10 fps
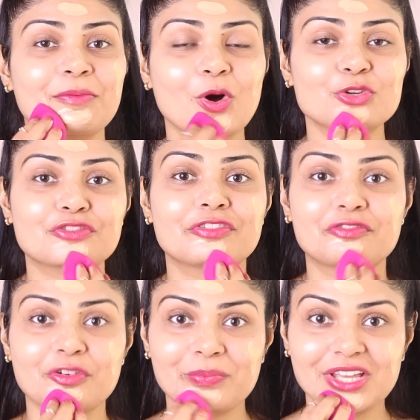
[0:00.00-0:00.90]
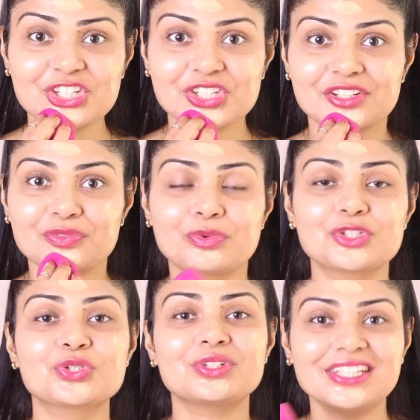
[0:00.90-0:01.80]
amount of information
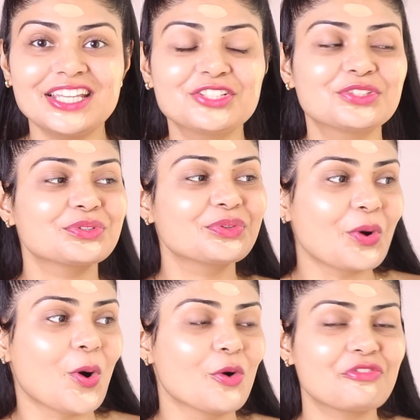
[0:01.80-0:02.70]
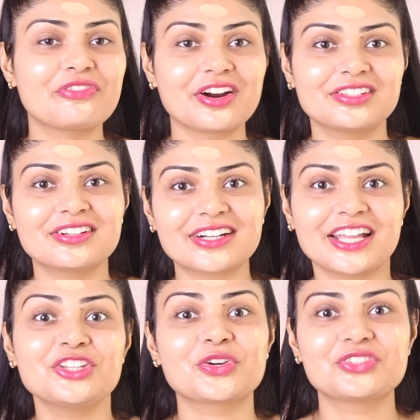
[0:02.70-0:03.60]
which you need to go further
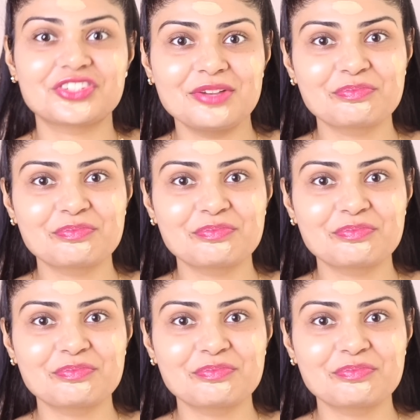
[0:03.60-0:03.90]
in your dream